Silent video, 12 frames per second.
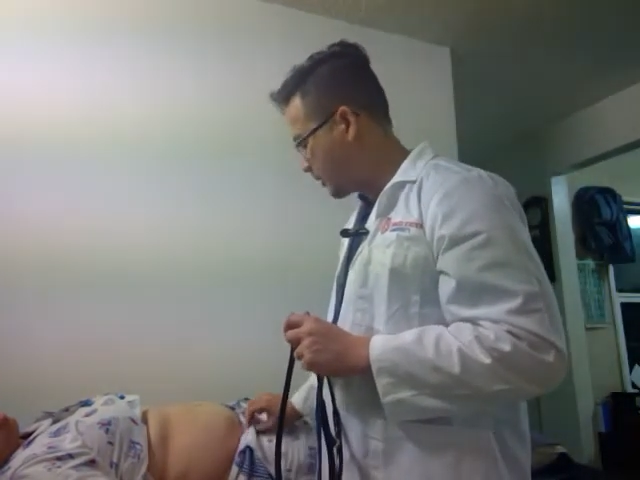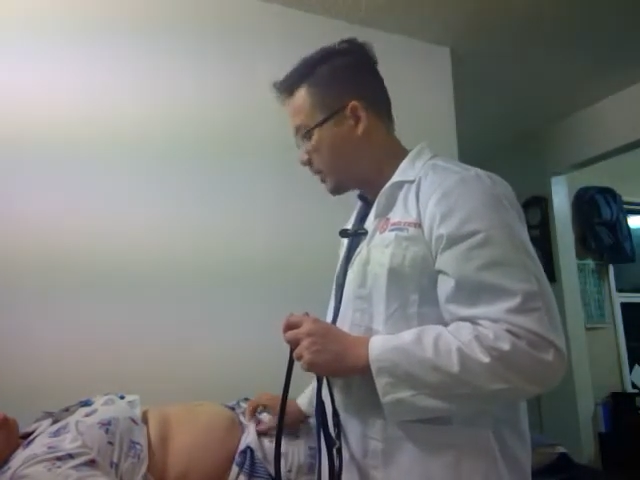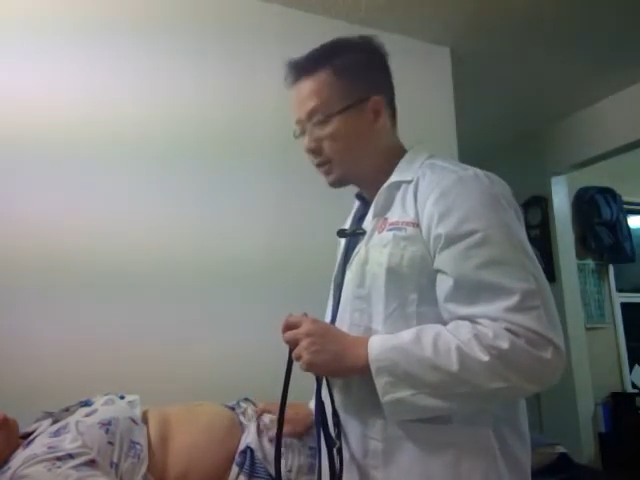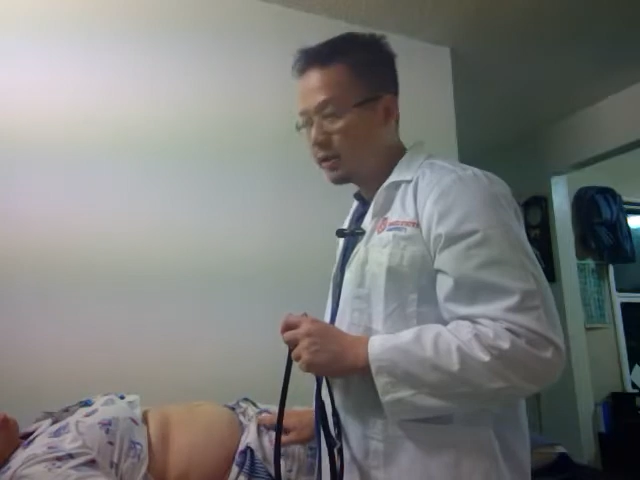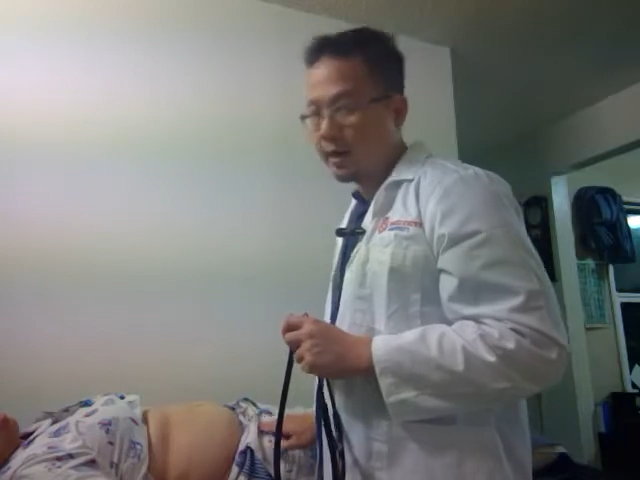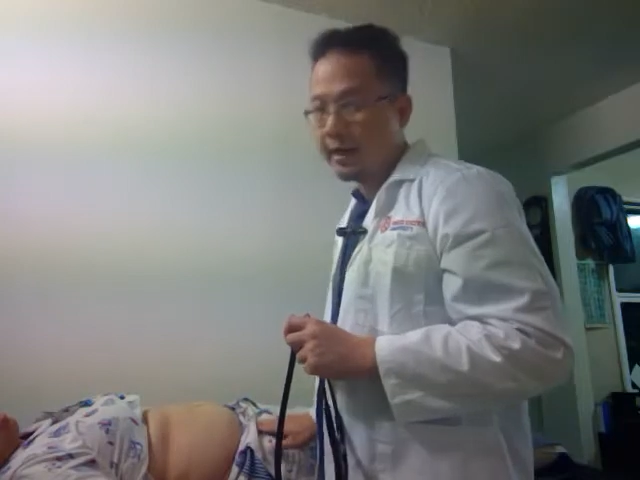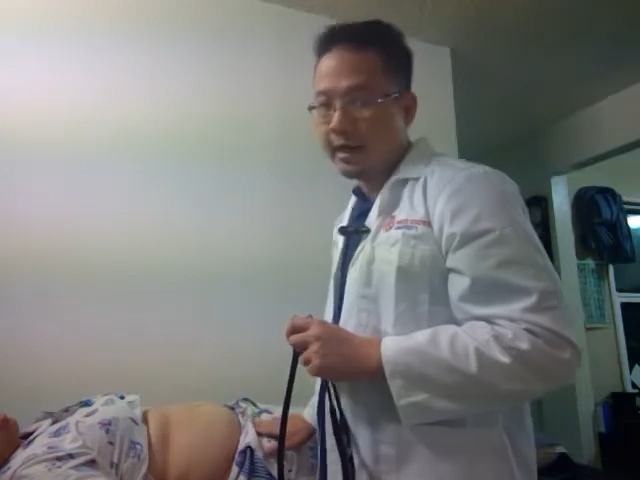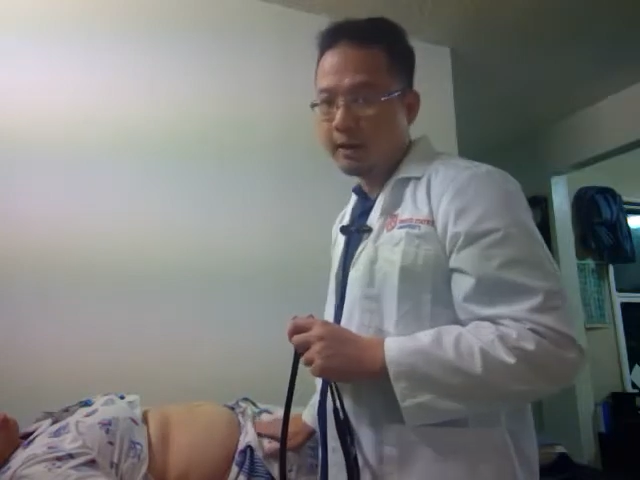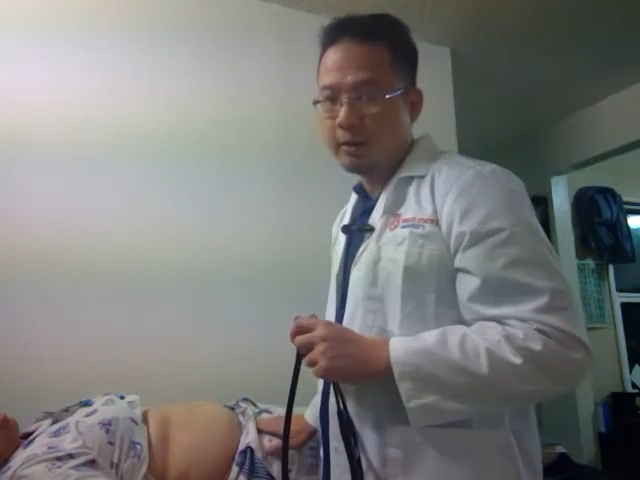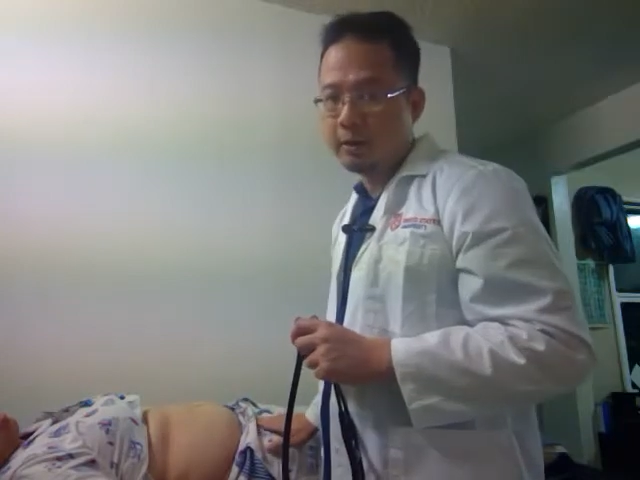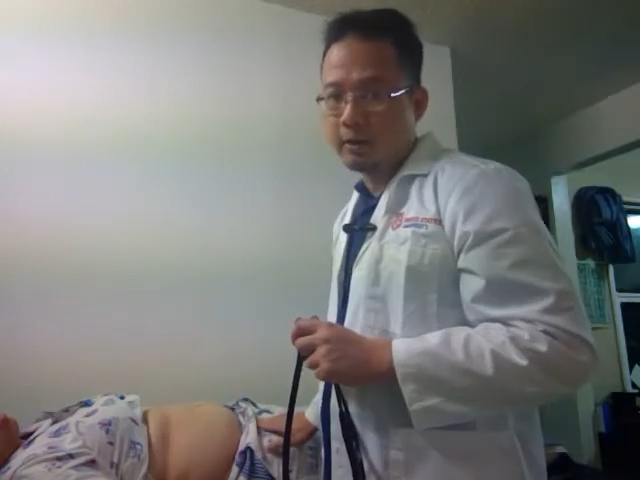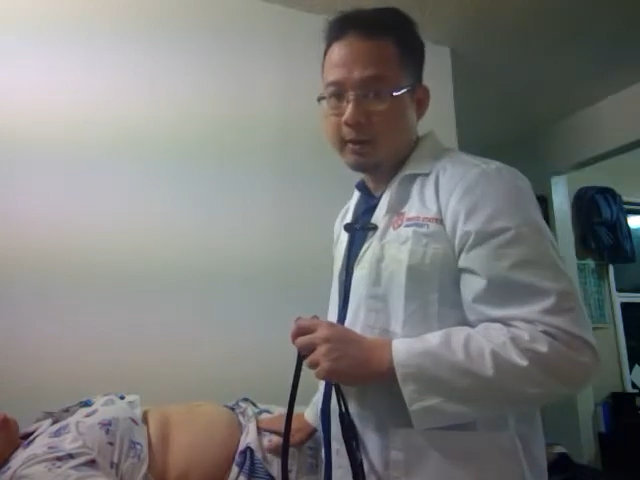the
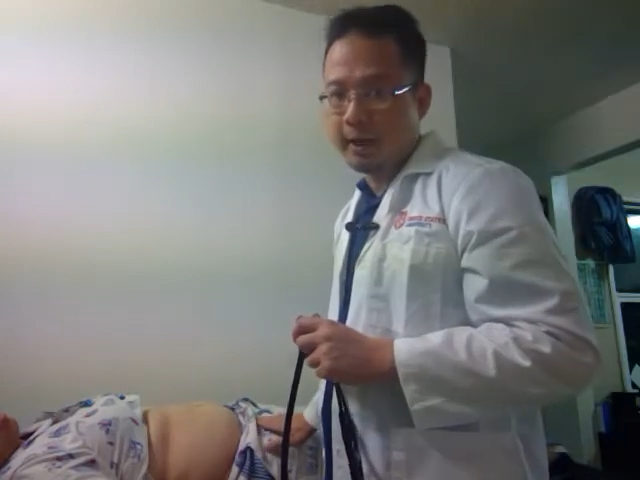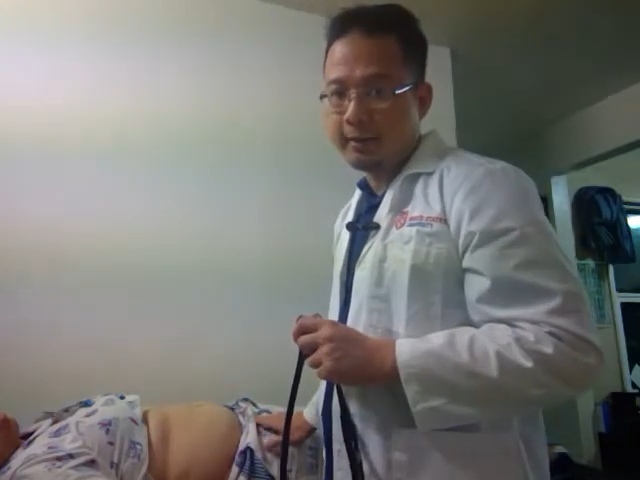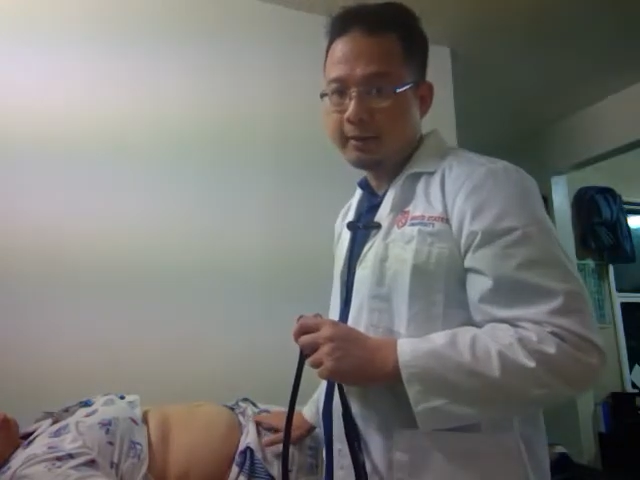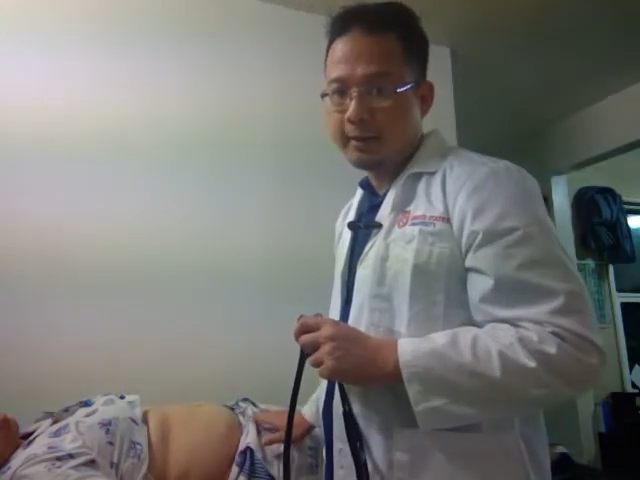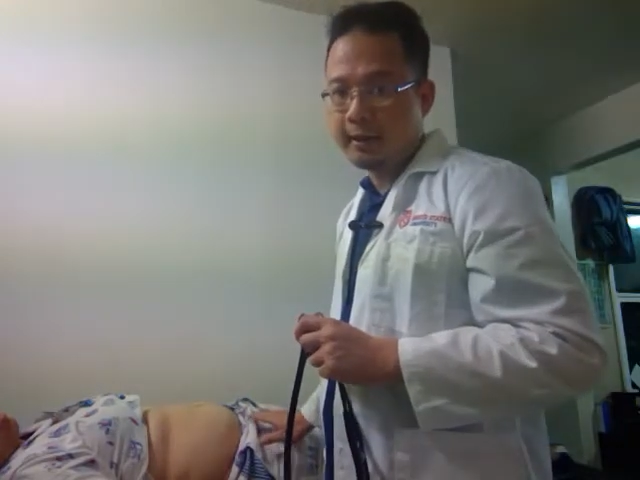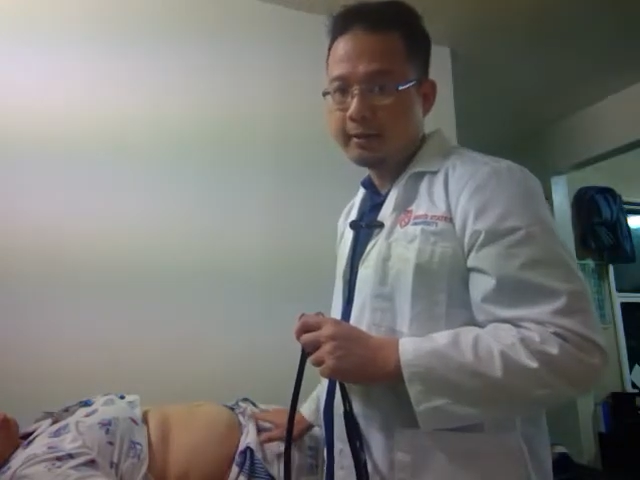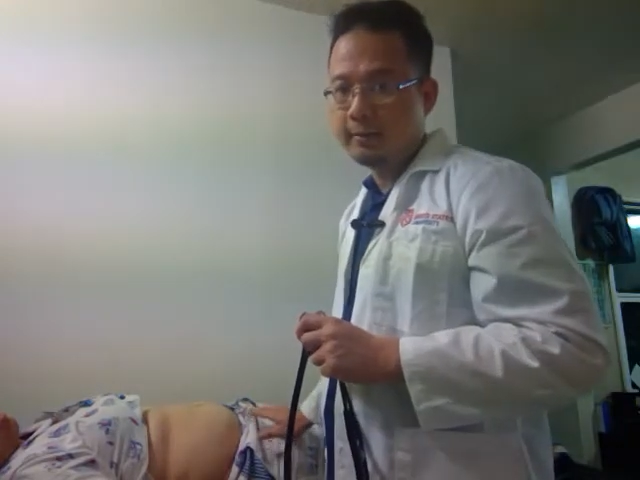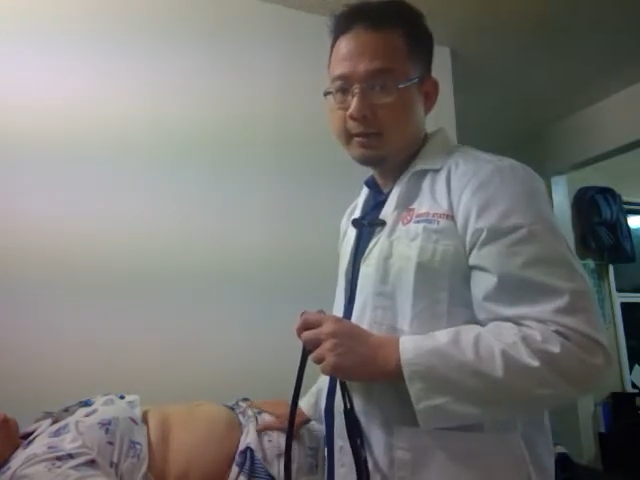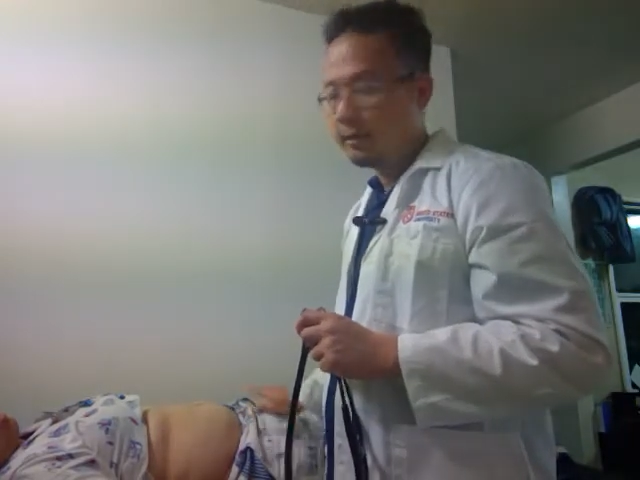triangle area.